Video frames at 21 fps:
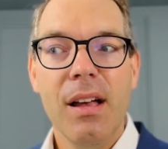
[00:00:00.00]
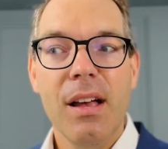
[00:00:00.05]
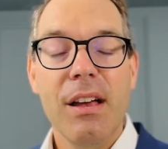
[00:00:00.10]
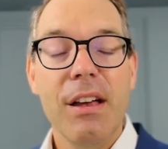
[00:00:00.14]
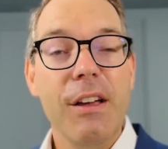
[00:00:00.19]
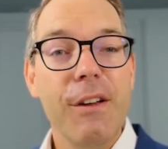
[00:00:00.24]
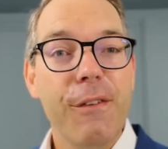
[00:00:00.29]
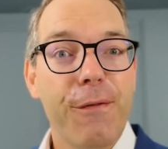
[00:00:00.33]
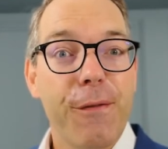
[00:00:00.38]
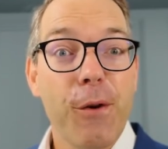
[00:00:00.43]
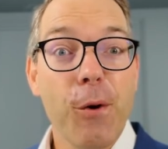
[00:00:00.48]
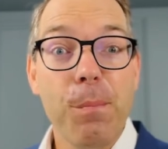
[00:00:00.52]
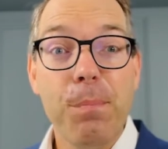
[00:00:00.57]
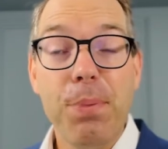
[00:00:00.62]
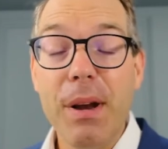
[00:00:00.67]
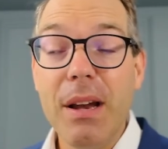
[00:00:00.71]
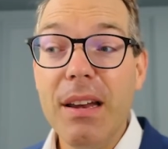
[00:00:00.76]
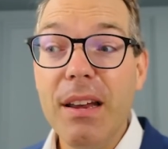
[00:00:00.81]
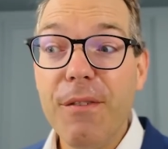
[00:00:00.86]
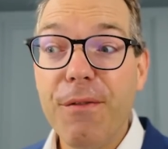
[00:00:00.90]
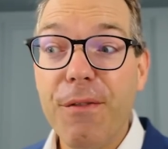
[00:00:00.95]
If you
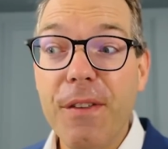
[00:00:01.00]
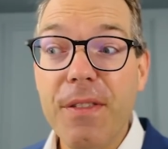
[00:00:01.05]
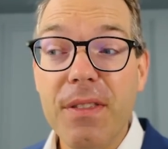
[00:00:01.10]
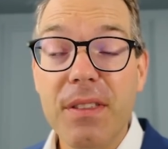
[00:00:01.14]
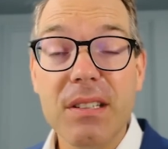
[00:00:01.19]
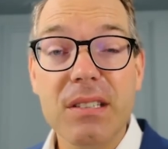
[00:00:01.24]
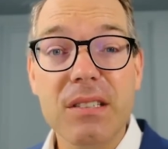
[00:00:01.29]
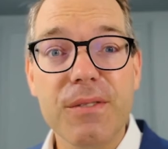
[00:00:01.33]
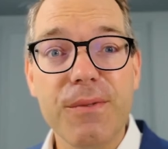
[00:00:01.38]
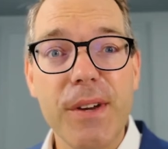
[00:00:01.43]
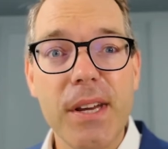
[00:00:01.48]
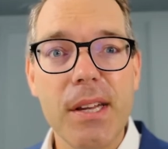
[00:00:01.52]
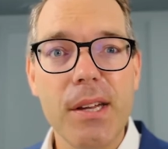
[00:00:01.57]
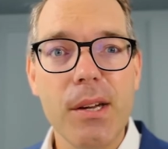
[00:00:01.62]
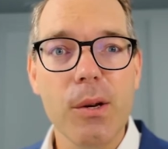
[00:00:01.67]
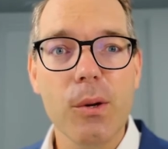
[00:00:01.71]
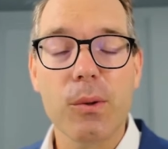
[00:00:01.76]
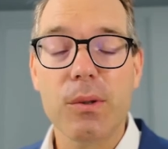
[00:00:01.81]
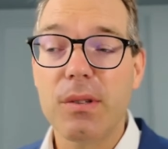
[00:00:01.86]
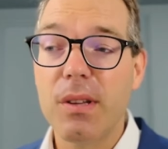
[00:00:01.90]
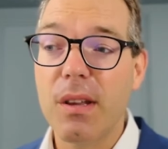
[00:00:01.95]
believe in this
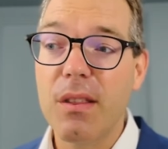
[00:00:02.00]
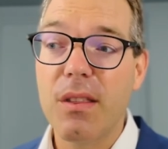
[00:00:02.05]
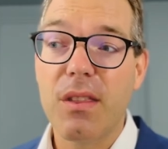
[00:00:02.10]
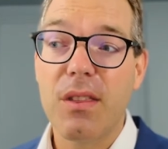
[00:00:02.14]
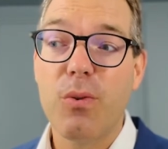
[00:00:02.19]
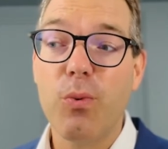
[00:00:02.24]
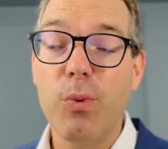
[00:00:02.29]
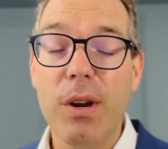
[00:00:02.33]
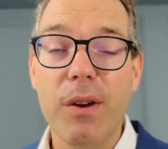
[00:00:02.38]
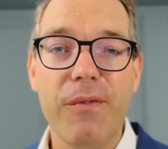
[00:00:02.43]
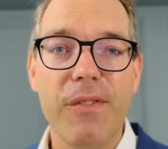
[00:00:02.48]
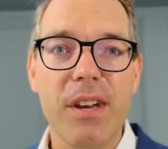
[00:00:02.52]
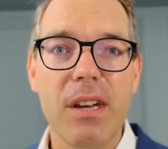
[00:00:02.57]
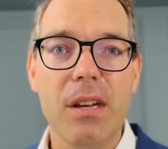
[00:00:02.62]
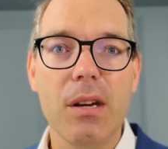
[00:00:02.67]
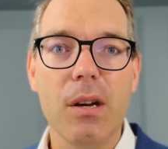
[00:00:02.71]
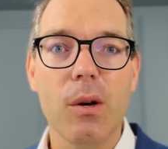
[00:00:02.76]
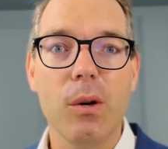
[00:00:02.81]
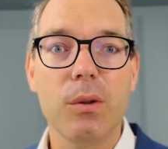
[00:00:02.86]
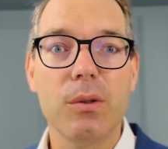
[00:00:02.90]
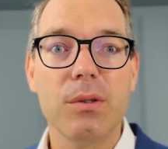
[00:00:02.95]
videos and 3
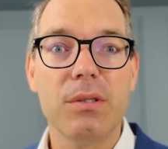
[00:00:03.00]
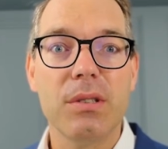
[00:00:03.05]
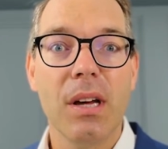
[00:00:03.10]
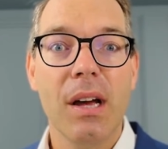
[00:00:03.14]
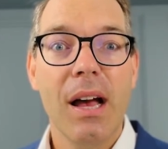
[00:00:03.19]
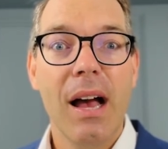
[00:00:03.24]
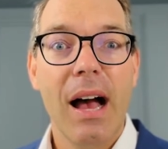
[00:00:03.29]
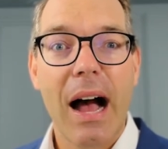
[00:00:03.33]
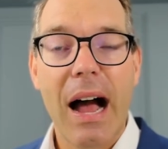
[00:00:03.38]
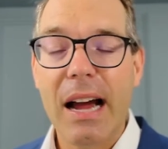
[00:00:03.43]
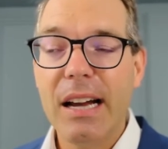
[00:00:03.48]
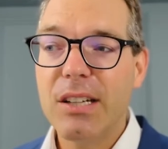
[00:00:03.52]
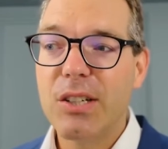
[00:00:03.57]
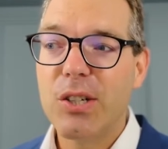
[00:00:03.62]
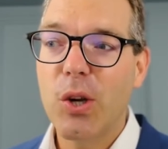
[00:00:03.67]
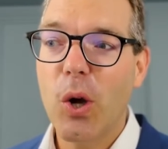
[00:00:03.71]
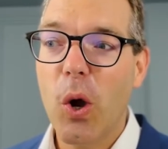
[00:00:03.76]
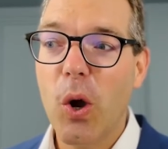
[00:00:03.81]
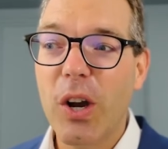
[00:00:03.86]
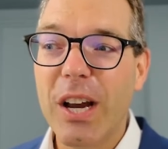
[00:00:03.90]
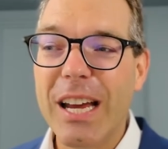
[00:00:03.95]
videos, I
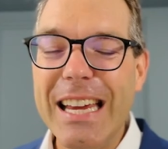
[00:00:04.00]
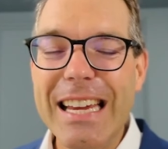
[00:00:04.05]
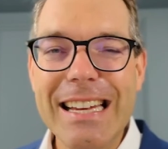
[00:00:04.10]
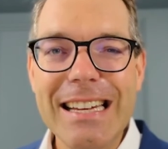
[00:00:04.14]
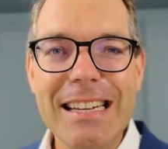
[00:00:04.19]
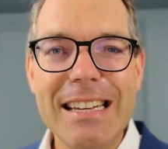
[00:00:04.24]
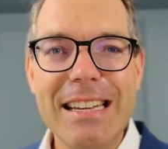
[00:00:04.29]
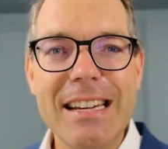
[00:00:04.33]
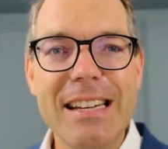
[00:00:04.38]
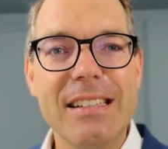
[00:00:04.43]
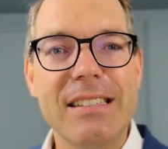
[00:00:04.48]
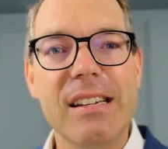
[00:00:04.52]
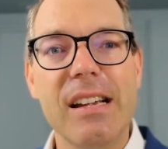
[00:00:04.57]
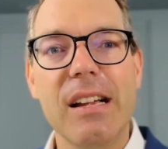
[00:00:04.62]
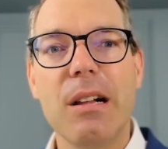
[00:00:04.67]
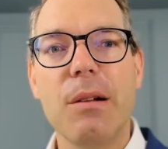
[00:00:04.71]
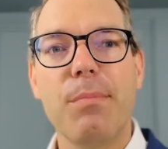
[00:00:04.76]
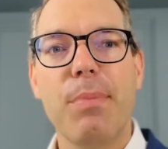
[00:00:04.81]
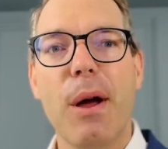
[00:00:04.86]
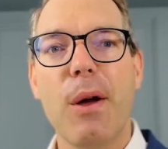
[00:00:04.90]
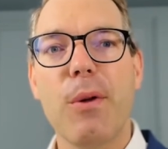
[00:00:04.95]
talk in
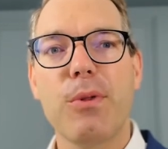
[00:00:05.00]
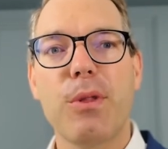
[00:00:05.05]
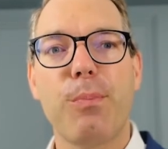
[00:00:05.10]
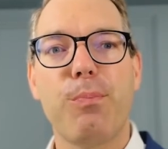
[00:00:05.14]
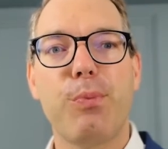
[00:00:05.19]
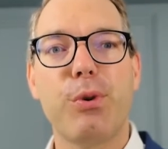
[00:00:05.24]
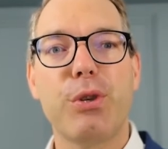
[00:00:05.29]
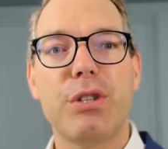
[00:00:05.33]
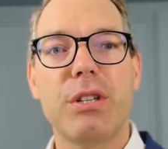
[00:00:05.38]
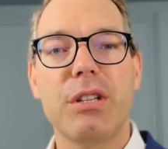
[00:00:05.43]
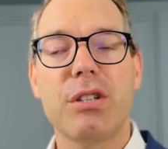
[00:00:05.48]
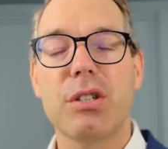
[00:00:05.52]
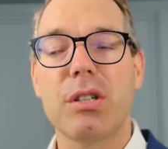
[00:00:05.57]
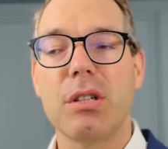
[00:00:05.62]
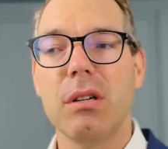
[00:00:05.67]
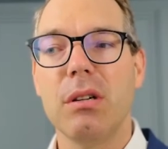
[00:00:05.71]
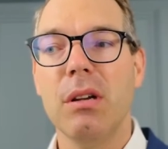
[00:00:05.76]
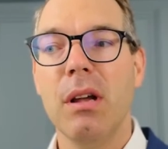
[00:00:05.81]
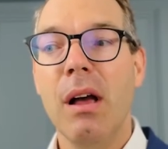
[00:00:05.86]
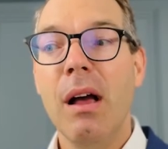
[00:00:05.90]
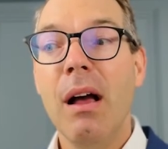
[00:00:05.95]
detail about the
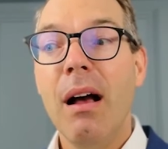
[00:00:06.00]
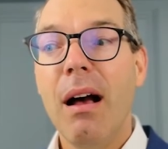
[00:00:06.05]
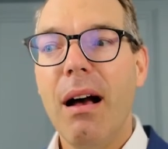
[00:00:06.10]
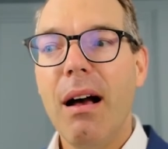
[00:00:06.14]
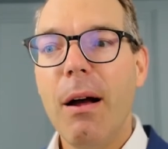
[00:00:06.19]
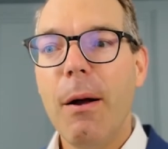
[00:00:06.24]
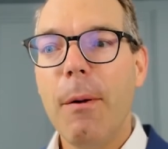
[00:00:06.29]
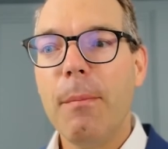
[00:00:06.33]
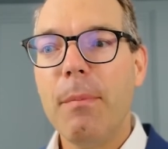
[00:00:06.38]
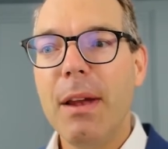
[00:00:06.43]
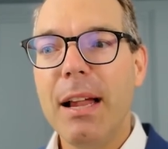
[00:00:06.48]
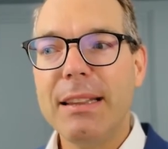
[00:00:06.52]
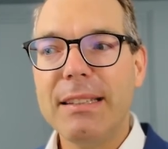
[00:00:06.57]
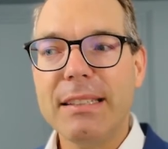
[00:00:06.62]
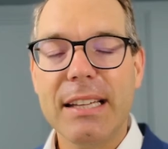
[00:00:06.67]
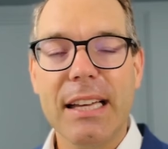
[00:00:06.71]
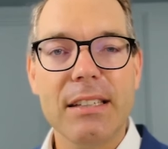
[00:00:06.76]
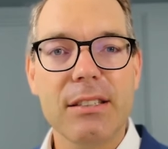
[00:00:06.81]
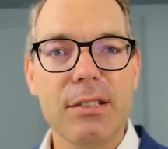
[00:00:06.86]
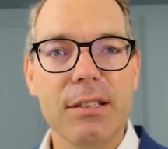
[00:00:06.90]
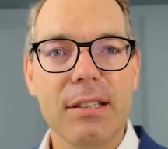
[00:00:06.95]
position. Let's
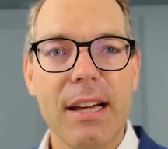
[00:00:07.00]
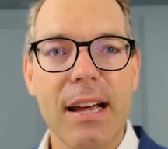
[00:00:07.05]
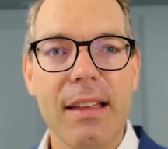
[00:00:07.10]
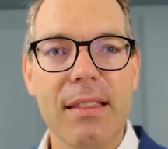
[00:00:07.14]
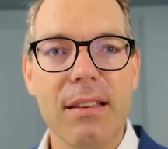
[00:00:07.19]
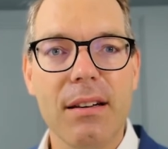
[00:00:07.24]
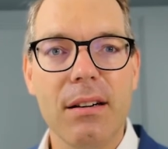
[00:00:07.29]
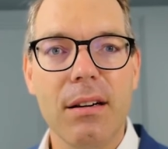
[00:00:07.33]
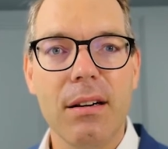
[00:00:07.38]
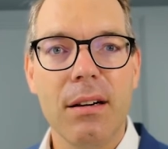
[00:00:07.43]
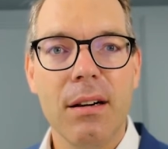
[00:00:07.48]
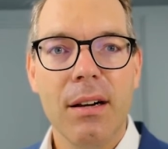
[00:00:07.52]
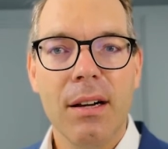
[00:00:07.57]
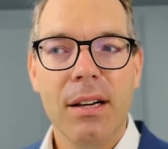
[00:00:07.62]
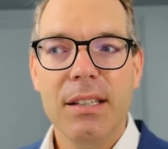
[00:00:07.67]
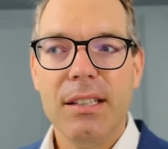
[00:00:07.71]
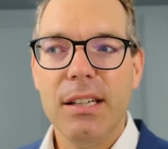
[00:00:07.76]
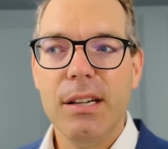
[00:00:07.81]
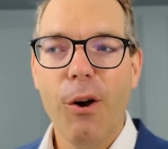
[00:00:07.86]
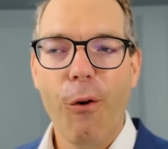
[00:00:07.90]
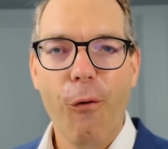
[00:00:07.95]
get together.
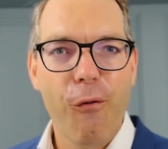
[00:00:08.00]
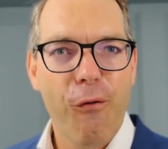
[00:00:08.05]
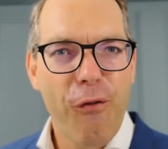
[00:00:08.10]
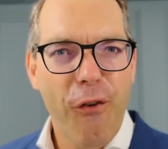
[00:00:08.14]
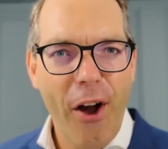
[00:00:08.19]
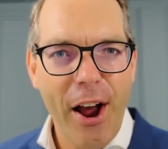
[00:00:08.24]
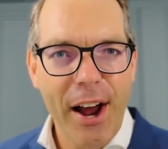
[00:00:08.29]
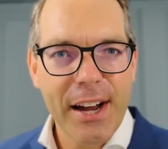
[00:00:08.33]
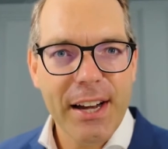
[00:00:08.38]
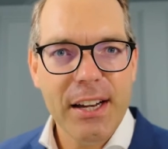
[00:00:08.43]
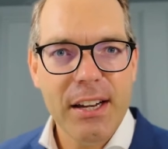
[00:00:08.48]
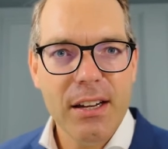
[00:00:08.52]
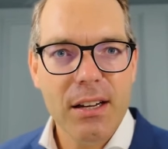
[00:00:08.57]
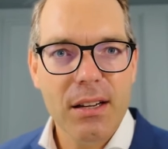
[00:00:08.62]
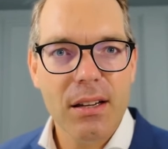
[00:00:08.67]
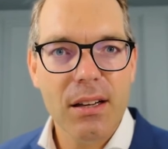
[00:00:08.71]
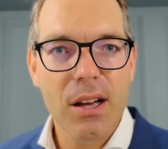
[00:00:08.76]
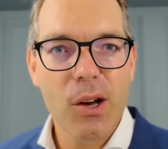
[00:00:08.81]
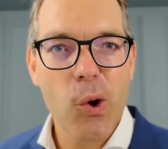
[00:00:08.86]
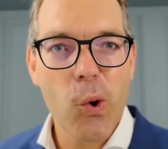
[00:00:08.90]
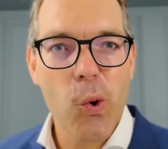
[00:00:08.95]
You know, find
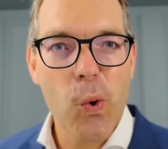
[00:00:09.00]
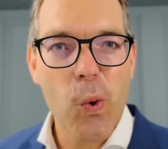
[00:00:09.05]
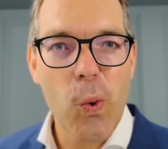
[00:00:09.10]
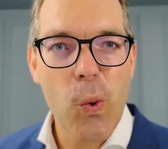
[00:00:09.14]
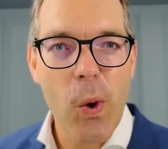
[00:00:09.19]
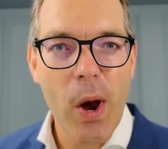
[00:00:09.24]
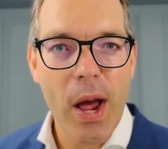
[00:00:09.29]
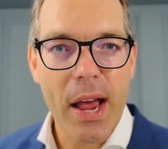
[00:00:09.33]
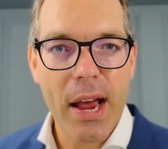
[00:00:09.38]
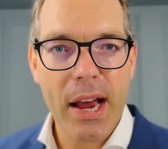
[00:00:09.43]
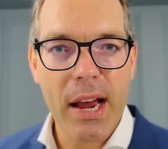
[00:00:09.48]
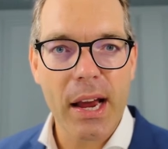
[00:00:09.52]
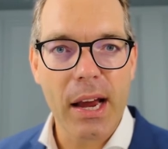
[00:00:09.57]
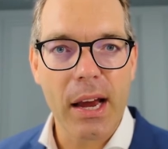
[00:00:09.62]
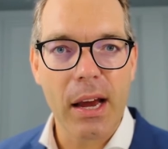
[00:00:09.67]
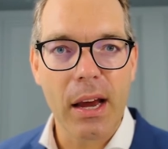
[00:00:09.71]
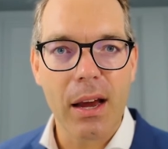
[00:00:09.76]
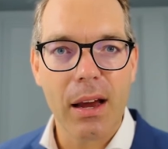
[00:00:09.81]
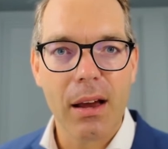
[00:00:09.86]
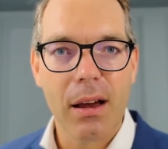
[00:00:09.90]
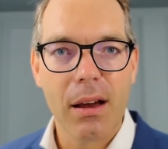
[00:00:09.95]
a
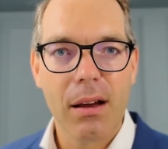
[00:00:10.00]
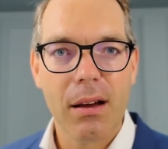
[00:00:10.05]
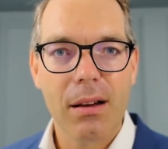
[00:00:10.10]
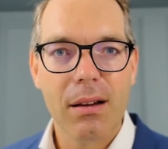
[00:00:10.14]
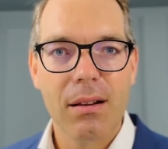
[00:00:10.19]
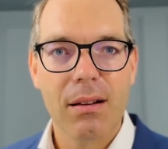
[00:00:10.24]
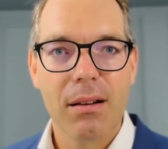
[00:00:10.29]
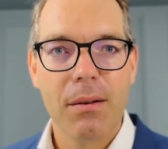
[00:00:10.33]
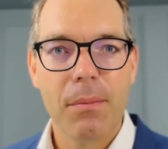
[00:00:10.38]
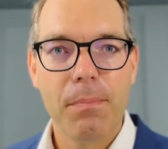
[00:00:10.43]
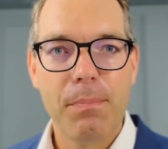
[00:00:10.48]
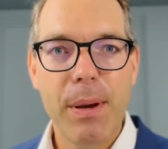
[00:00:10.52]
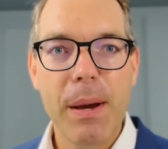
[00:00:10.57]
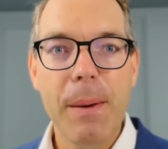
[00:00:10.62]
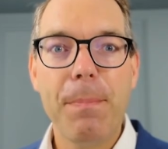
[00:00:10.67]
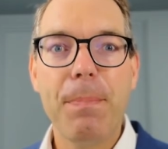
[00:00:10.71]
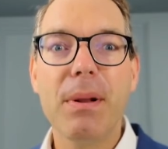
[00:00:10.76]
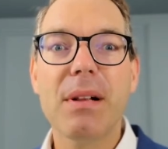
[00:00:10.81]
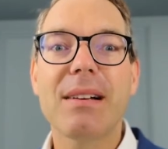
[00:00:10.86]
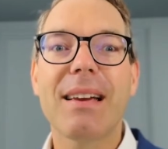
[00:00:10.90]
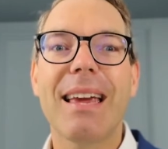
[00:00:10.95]
way
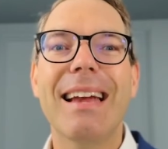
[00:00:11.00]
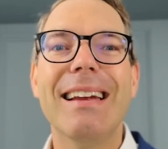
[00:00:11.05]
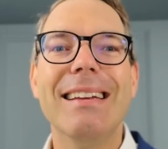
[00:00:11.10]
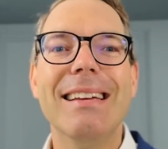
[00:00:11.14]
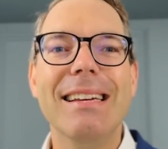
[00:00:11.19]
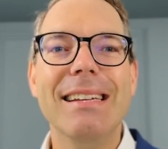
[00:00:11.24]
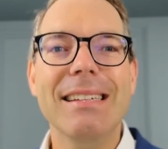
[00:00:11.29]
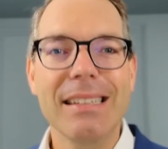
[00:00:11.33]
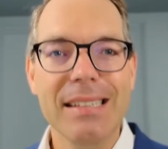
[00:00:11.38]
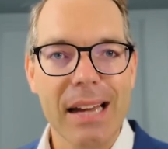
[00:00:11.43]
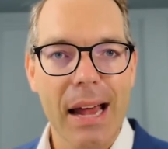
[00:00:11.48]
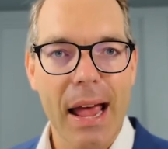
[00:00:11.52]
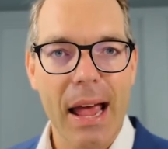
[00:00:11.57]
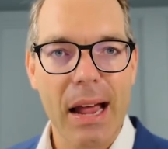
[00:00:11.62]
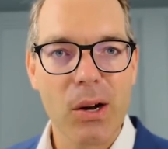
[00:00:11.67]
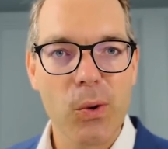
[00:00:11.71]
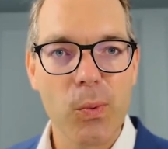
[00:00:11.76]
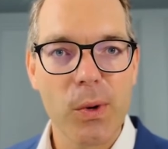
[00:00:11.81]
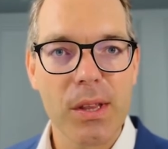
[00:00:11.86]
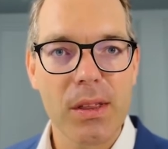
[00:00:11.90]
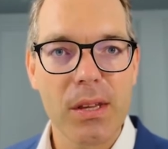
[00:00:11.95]
people can
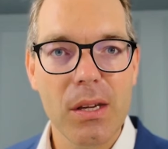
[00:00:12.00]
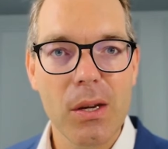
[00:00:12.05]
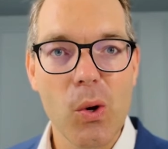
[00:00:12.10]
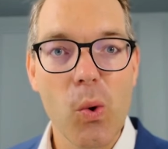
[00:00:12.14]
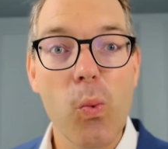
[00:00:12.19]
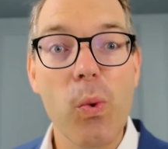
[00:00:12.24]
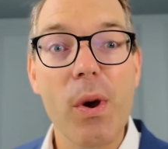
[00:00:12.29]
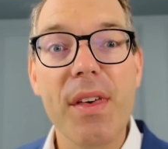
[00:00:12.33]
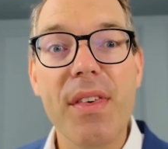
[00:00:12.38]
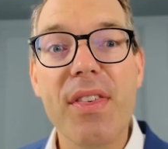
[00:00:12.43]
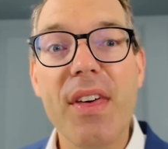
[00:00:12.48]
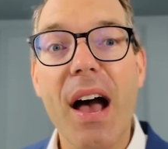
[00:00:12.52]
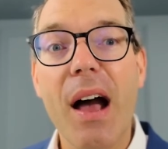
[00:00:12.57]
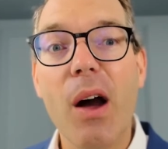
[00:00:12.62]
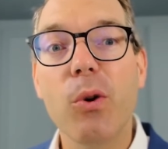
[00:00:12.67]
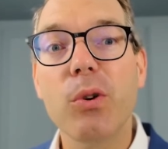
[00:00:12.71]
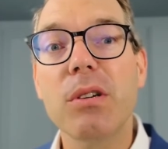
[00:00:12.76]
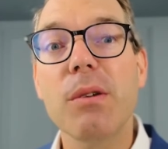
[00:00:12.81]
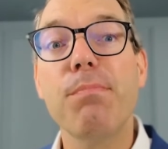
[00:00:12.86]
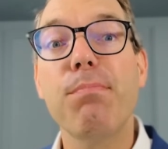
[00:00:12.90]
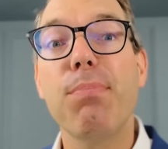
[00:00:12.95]
interact with you
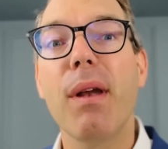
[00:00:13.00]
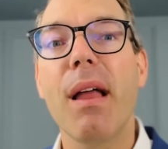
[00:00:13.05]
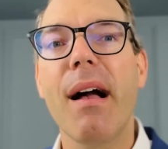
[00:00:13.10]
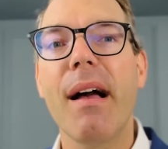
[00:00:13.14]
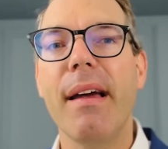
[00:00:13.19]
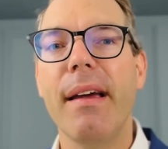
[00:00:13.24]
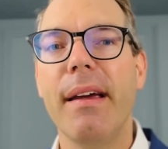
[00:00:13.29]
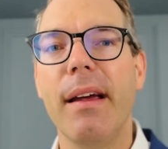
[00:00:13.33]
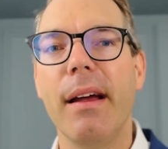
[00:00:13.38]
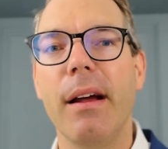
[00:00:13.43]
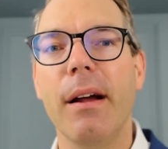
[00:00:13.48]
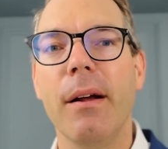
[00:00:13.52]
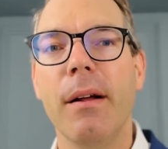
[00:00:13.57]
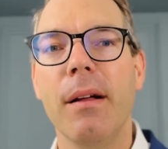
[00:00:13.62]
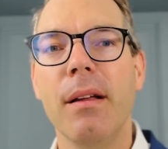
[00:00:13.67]
without applying.